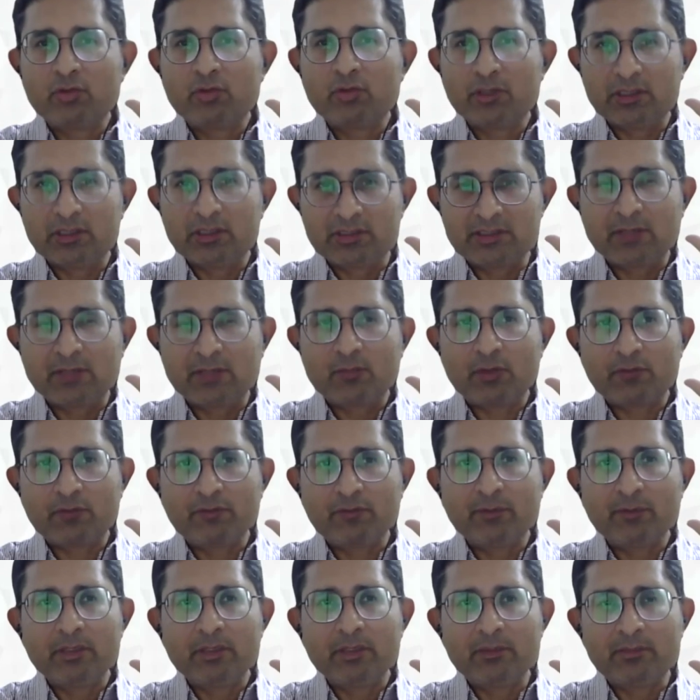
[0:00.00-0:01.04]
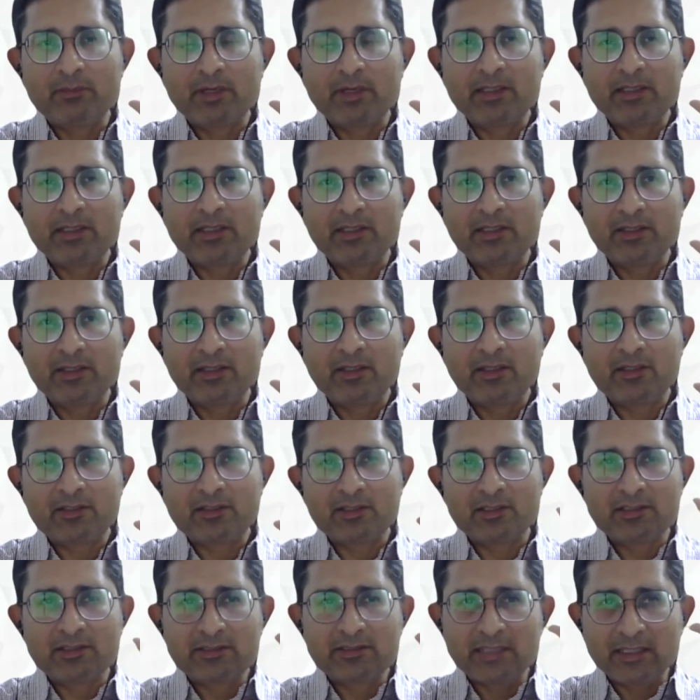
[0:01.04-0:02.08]
Is that what we mean by
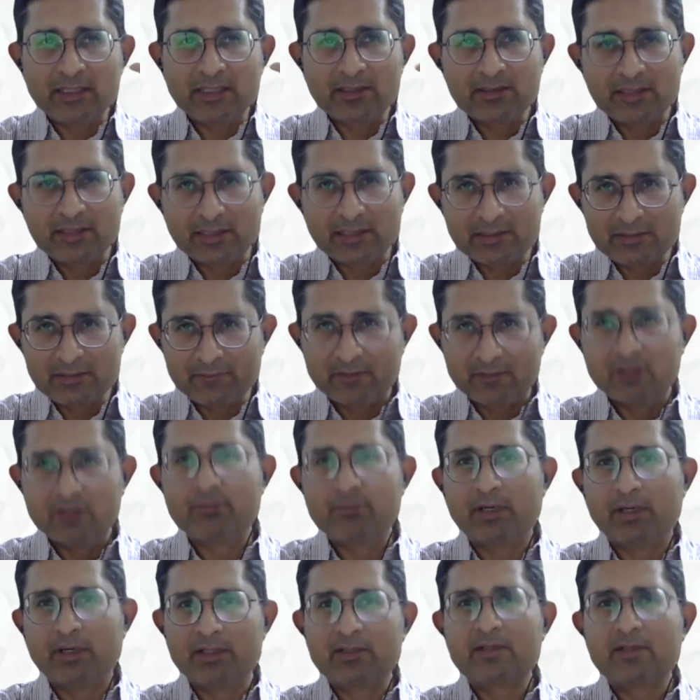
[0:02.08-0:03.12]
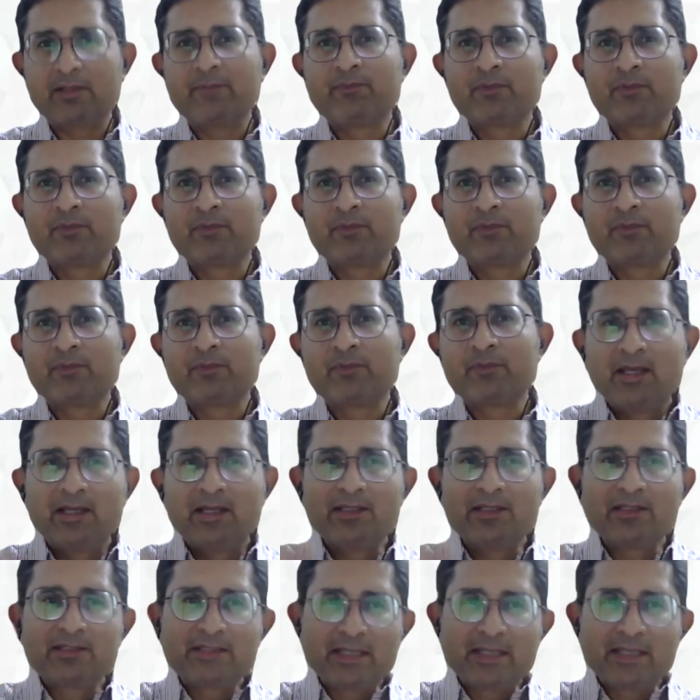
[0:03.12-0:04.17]
integration? That's the one part.
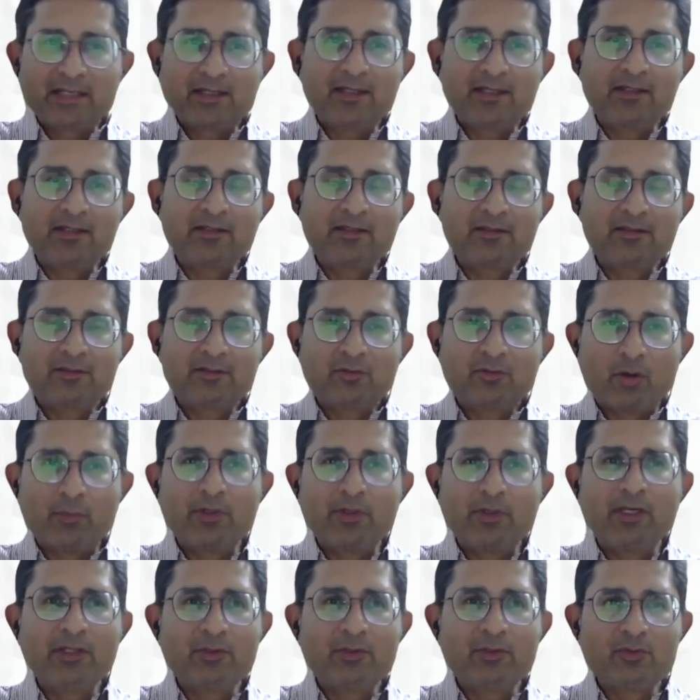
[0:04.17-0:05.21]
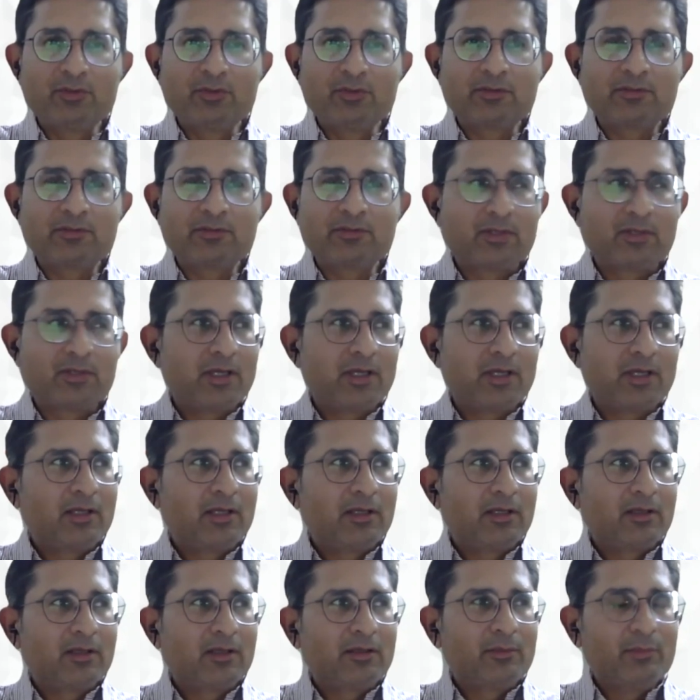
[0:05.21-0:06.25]
And the second commonly used
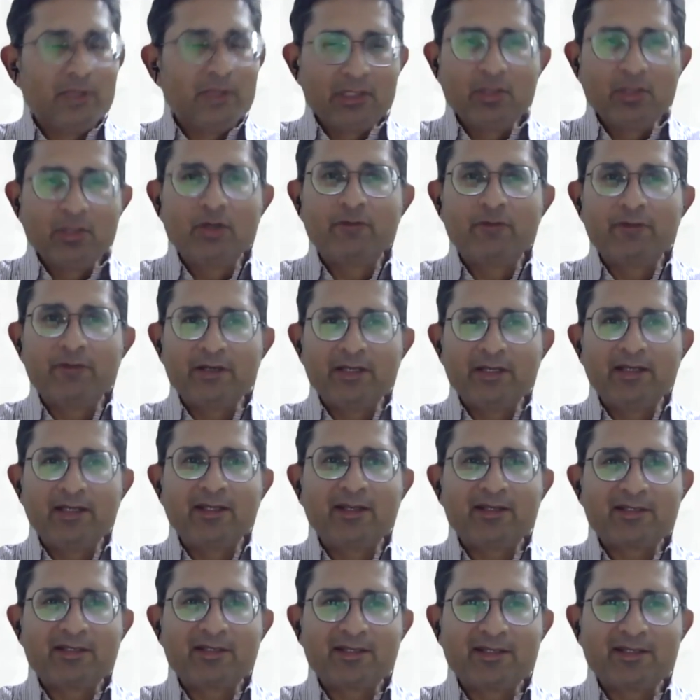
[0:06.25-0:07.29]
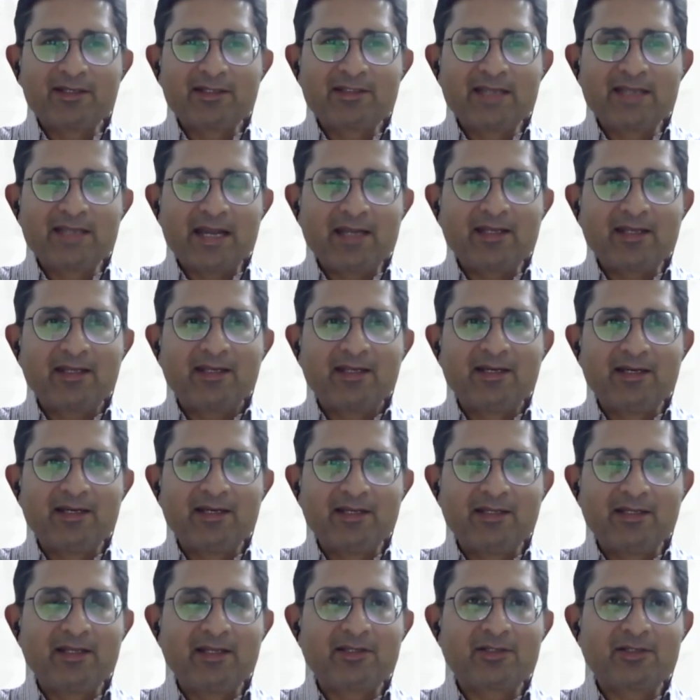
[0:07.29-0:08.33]
meaning of integration is that
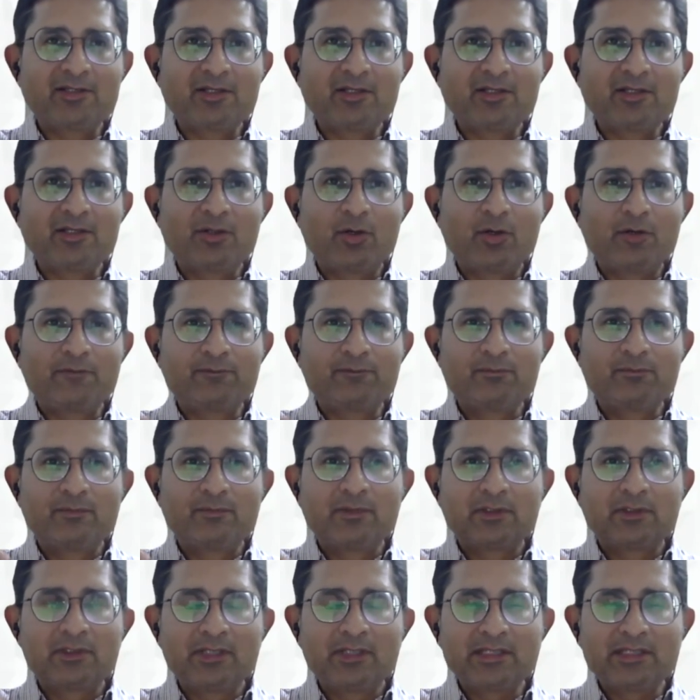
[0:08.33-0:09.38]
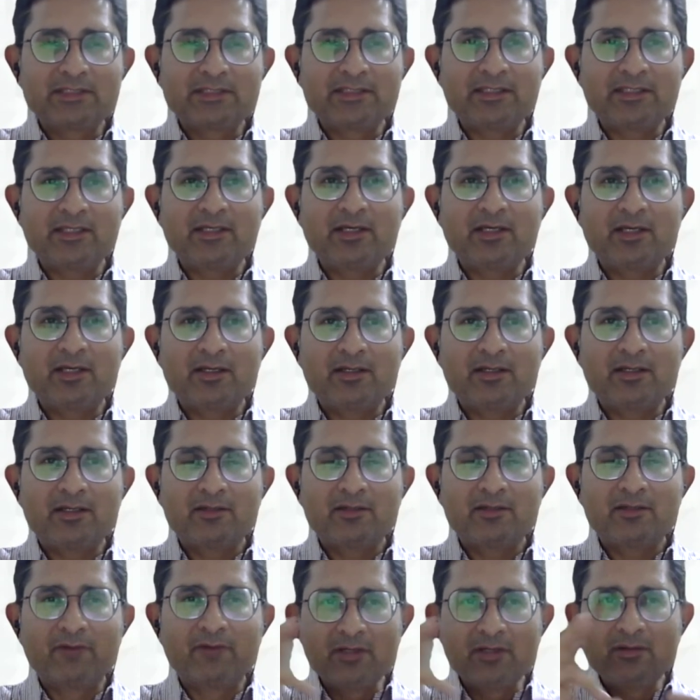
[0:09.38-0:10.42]
integration of, let's say,
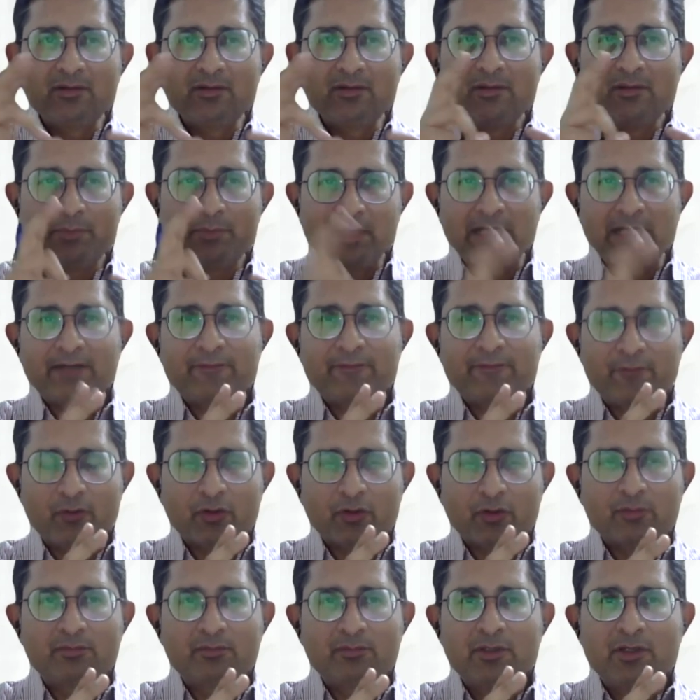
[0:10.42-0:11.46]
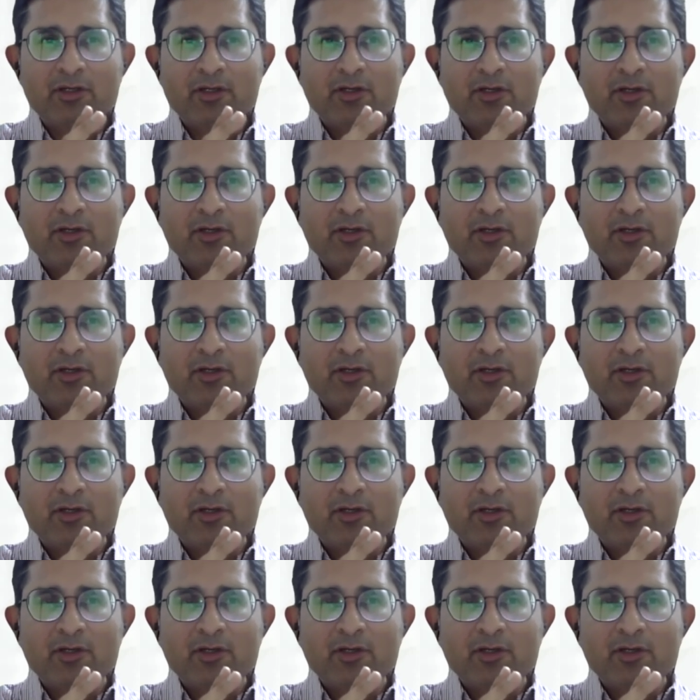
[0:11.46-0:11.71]
one platform